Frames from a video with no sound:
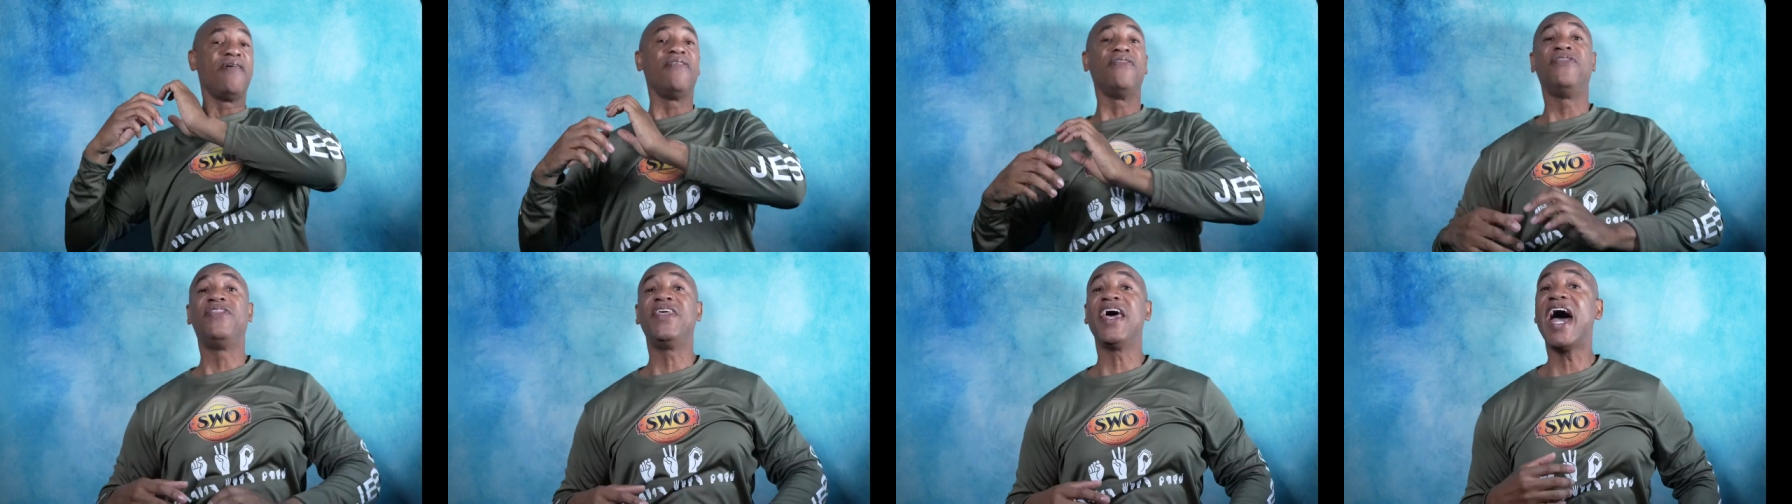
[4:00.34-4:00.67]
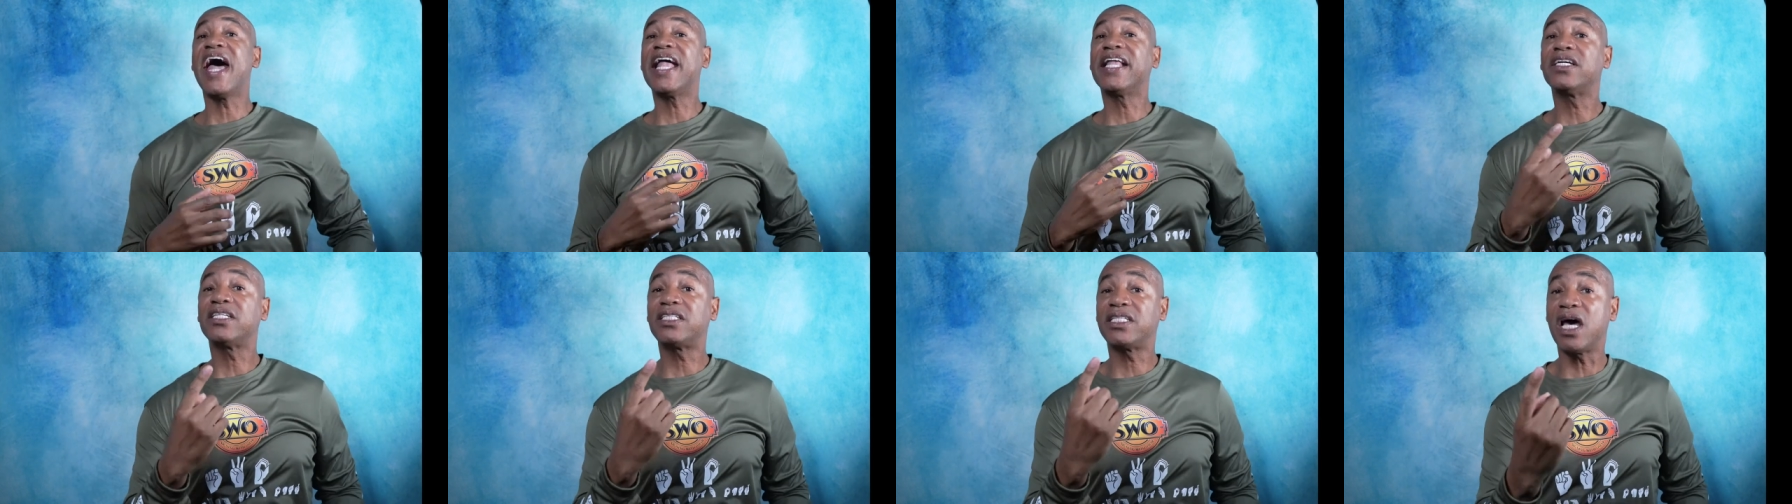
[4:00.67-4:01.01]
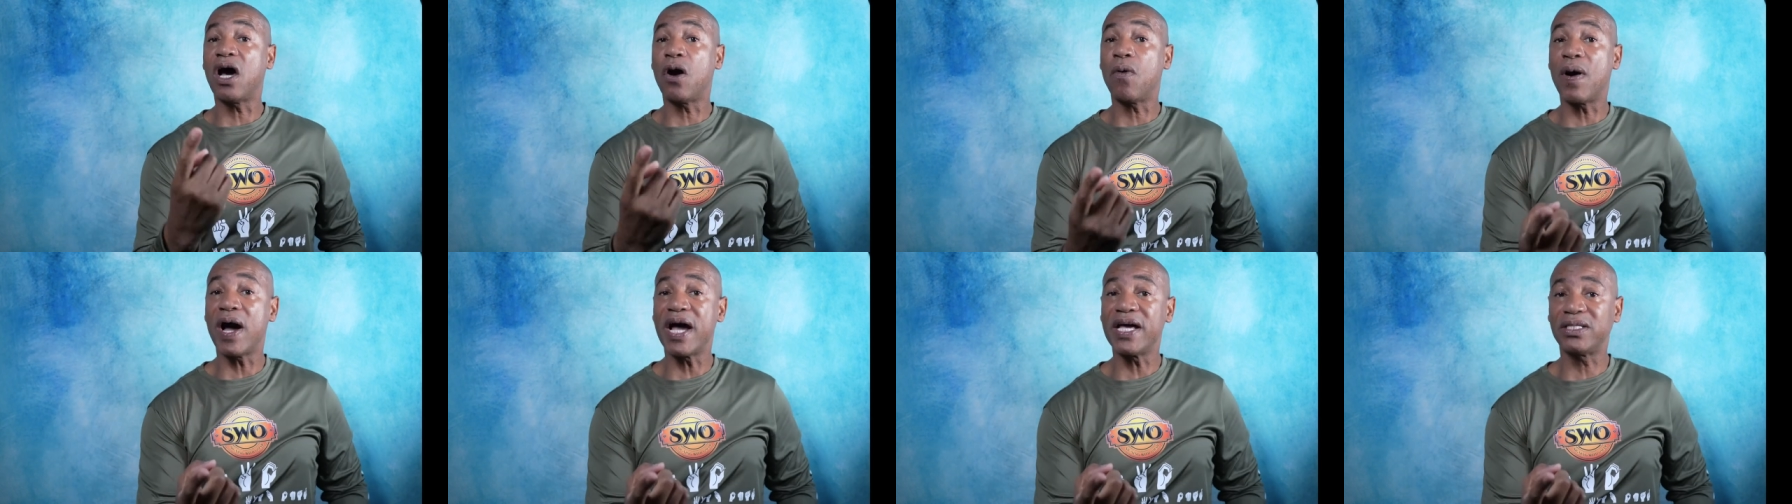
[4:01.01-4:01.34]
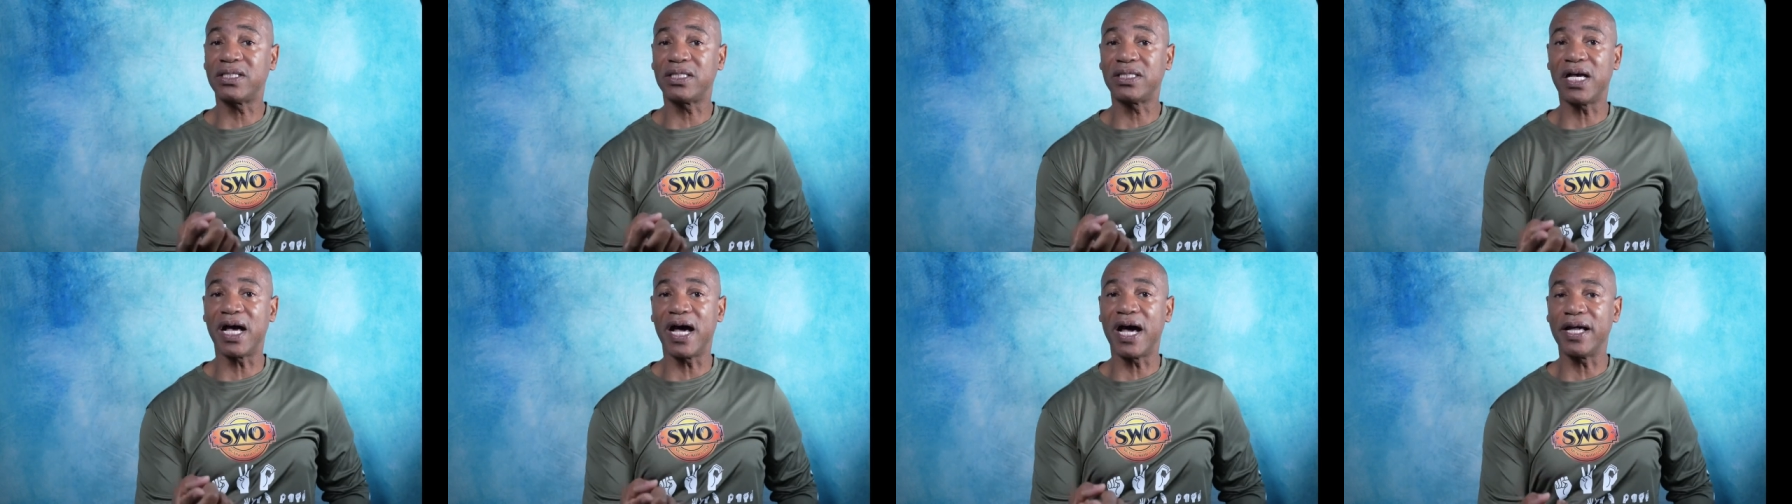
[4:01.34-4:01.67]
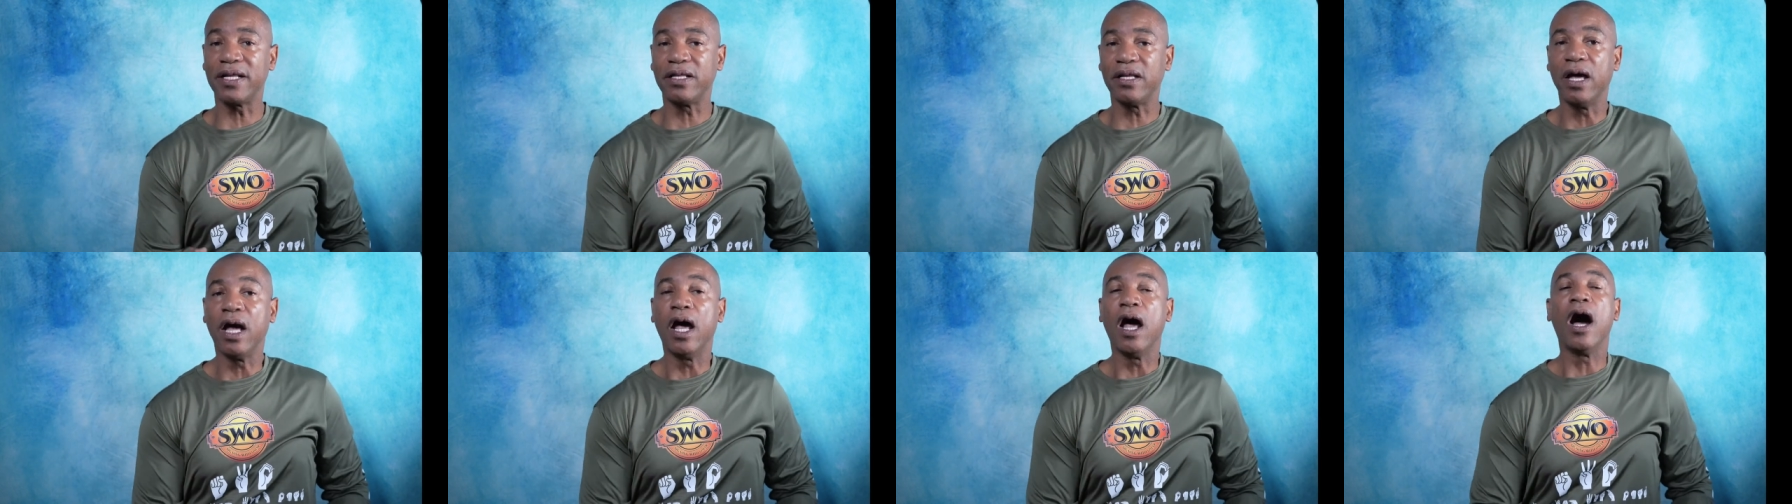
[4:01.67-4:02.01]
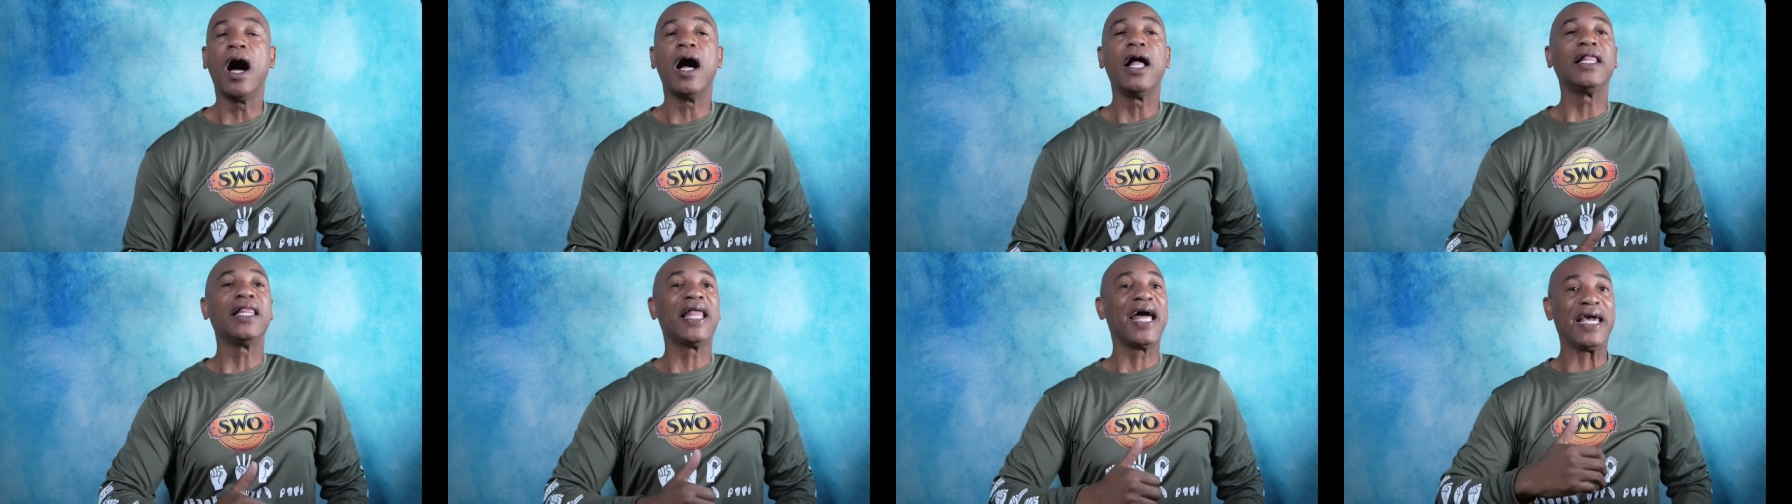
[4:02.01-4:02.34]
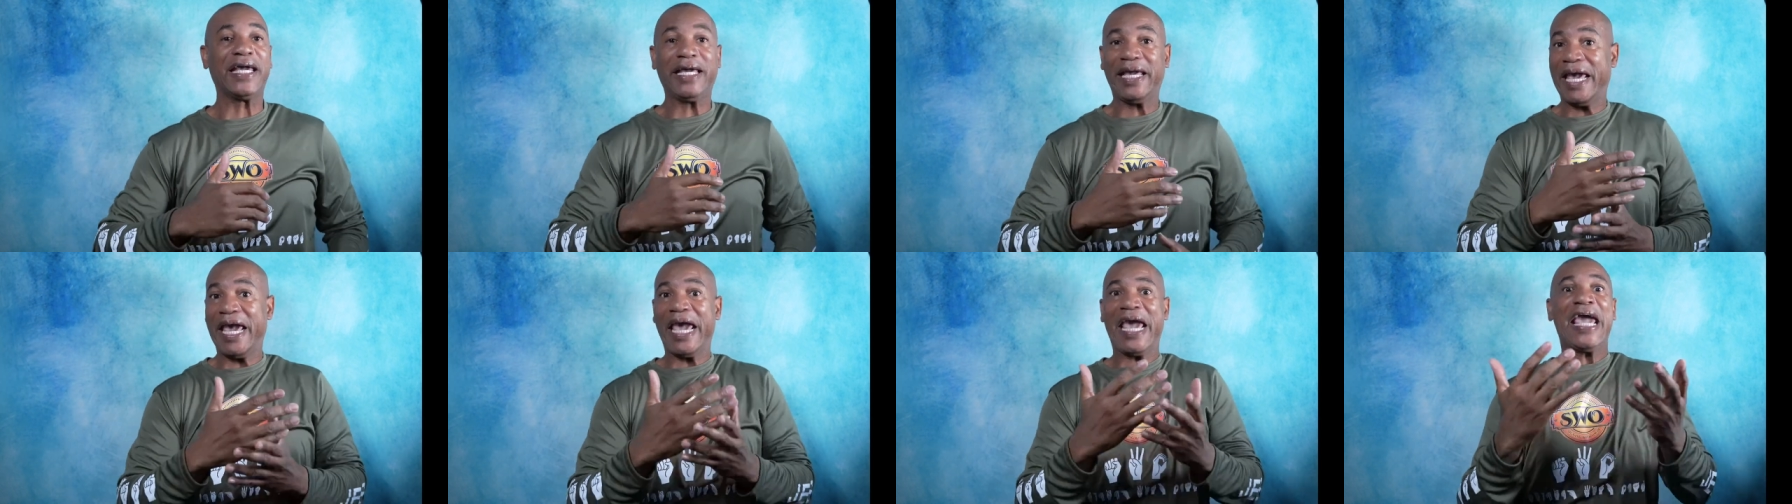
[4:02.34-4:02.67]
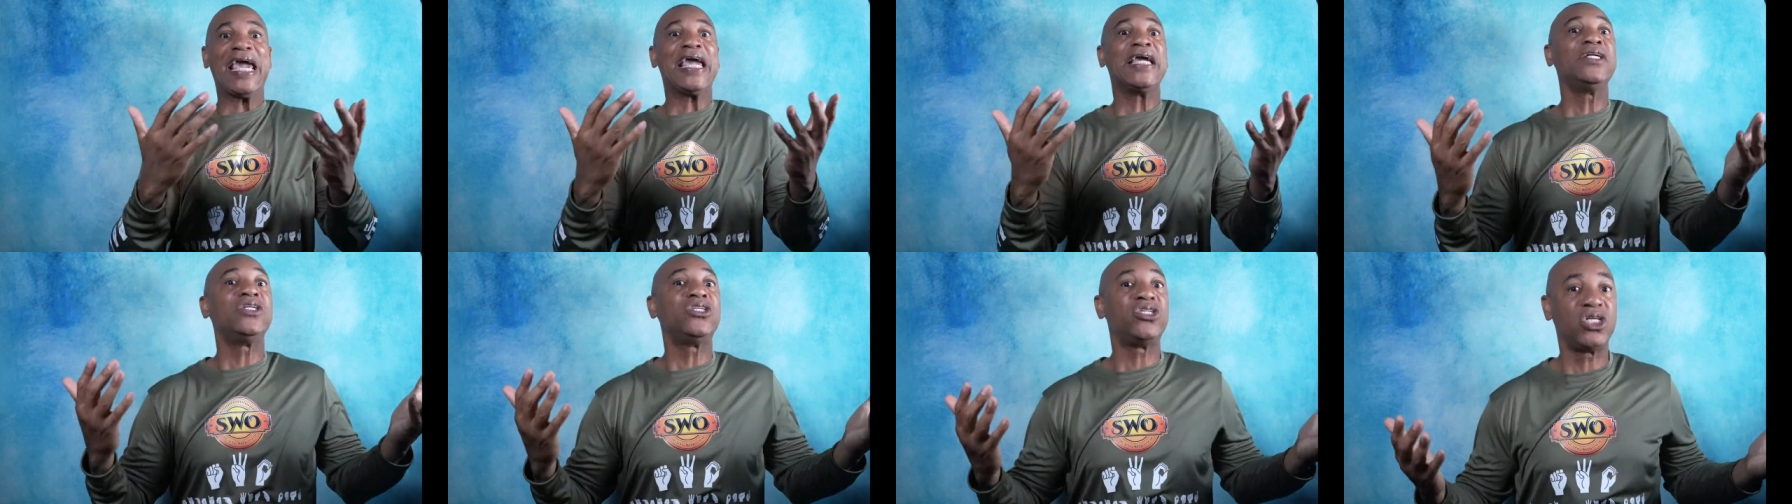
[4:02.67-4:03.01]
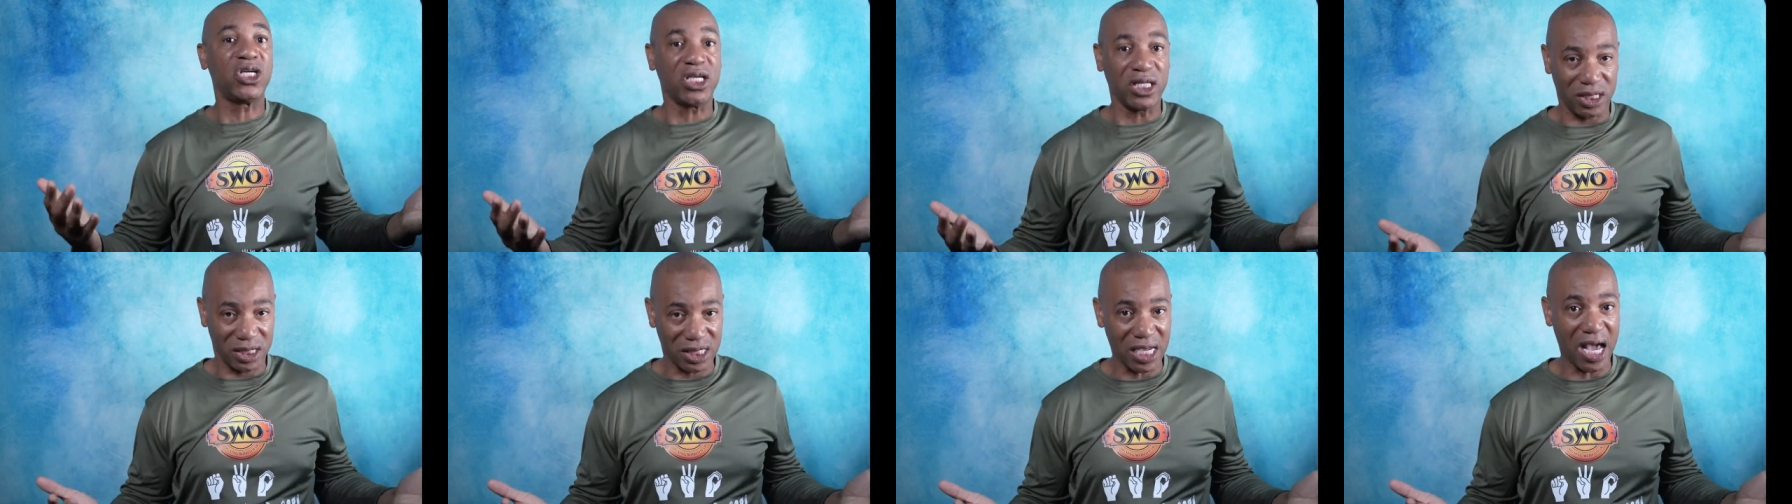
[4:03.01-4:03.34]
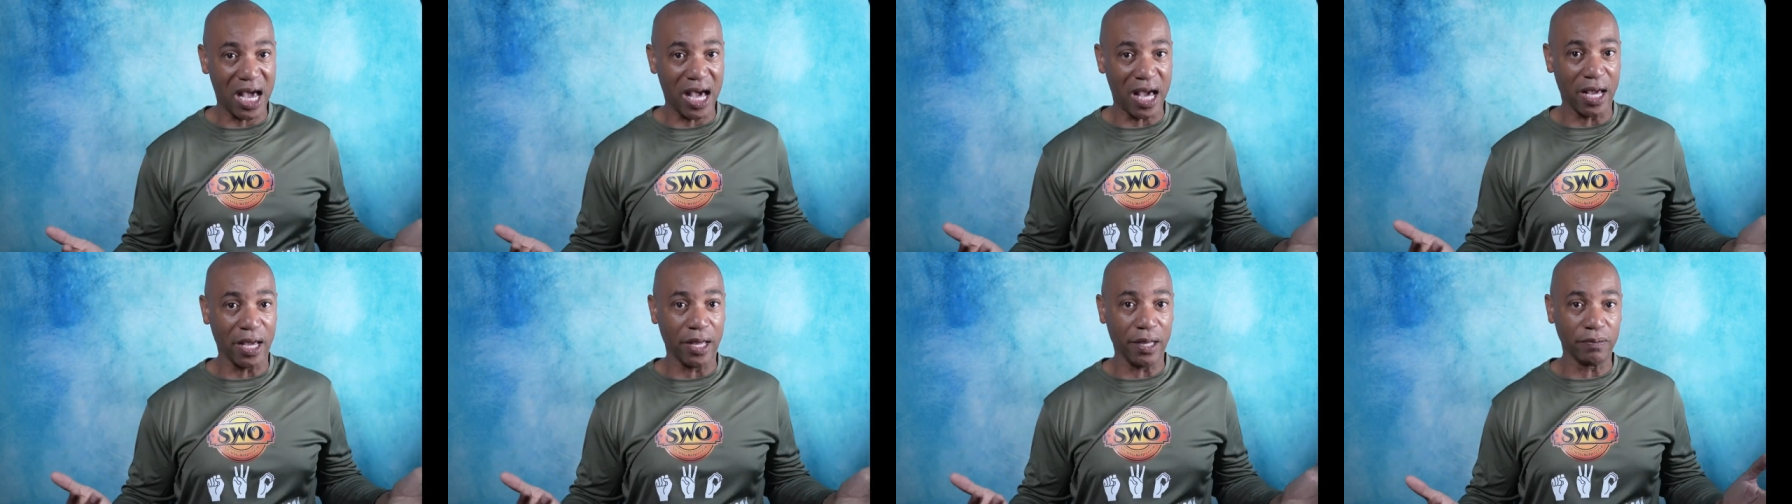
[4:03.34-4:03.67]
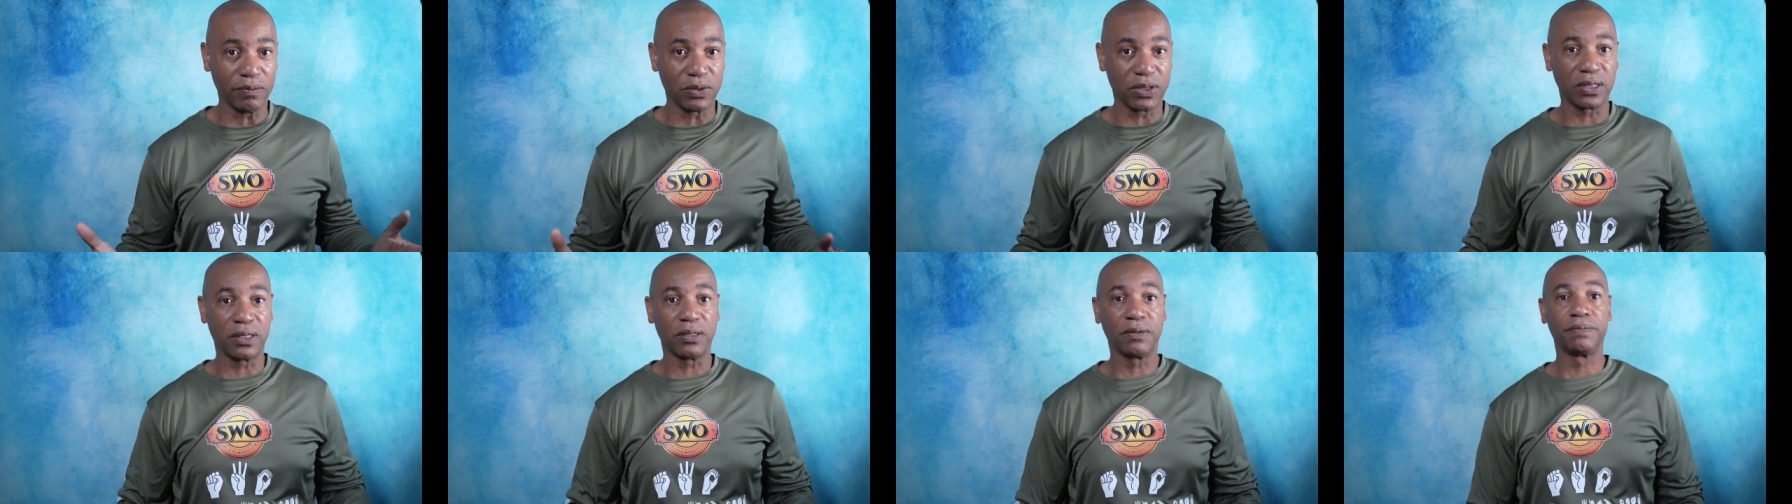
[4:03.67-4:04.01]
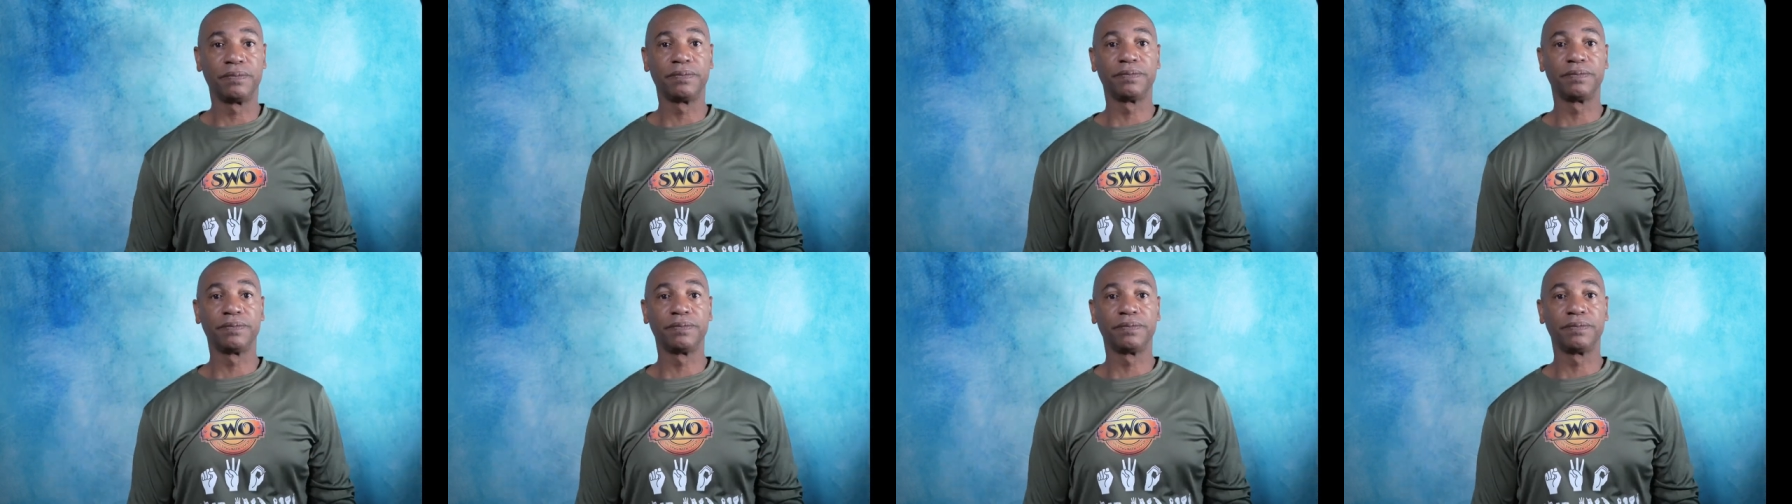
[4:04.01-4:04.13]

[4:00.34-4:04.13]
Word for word: that is how I sign like ancient times